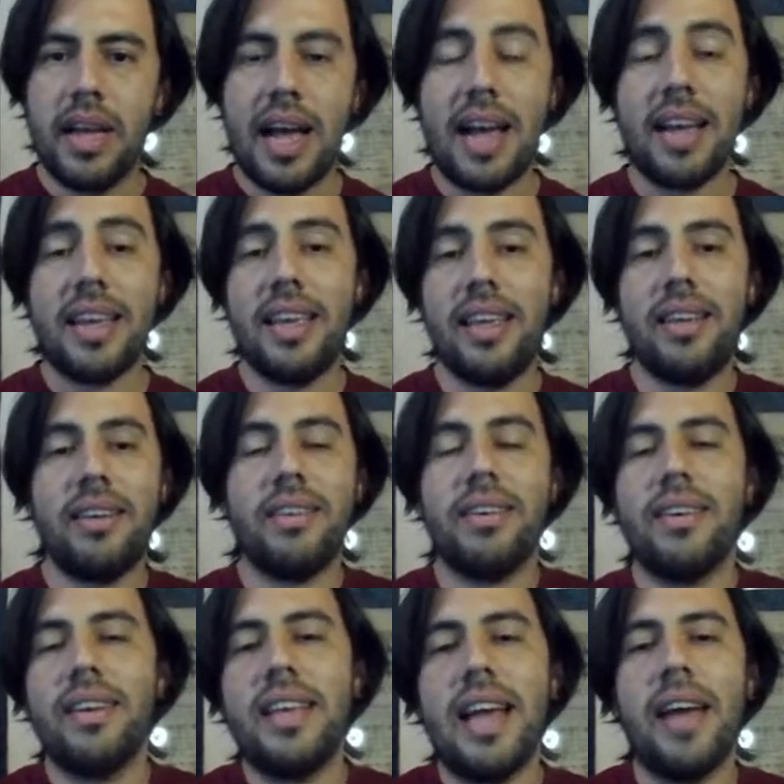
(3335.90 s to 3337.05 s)
And
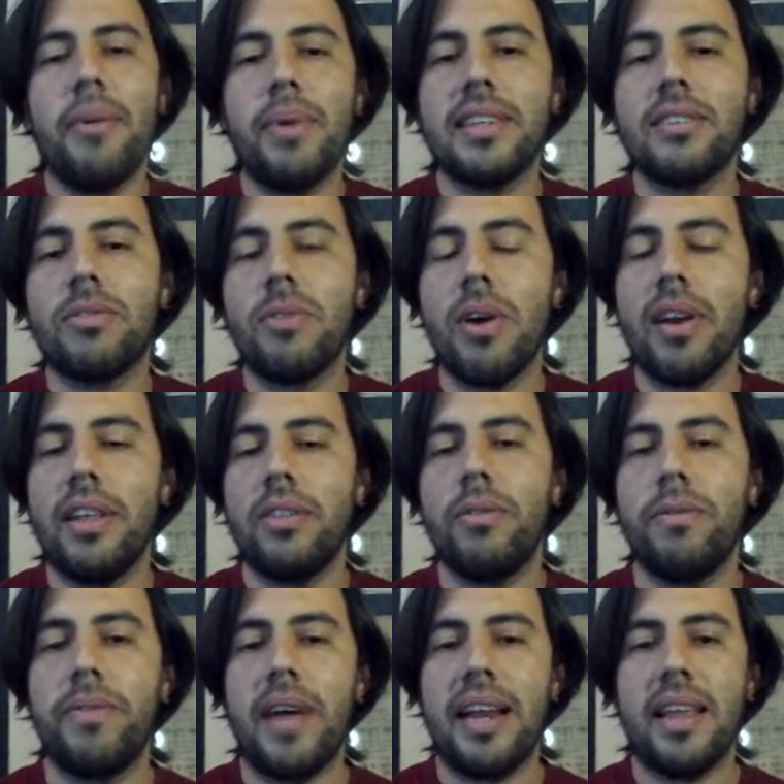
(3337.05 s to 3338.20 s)
here, yeah, I was struggling to
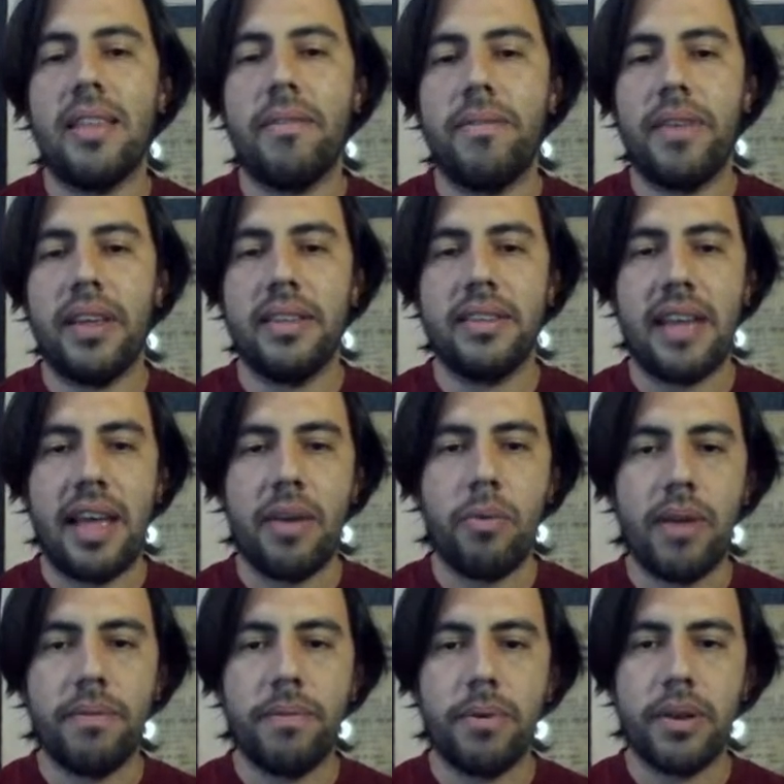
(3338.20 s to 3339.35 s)
find a defense. I
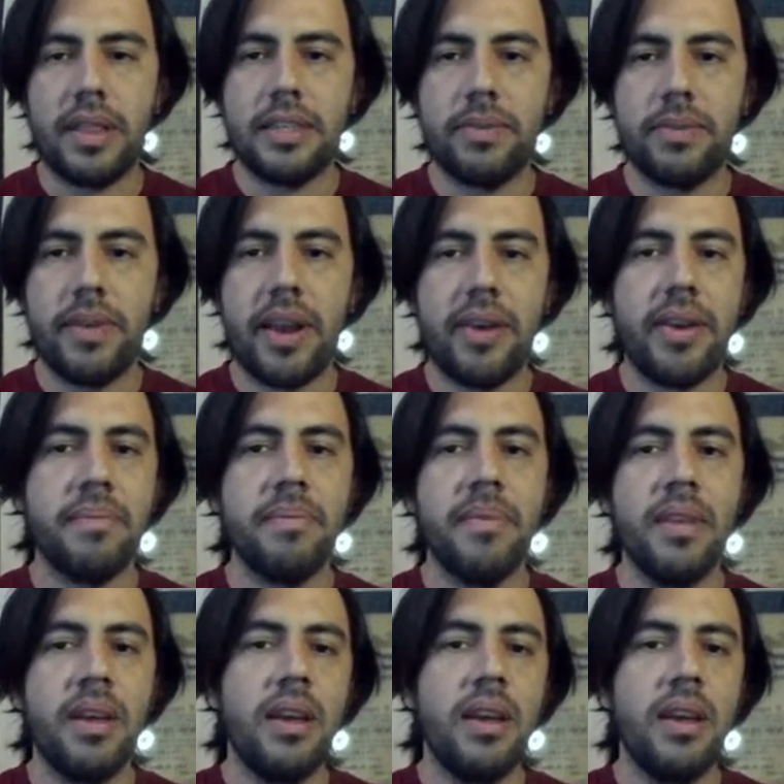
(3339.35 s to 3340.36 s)
went for this variant,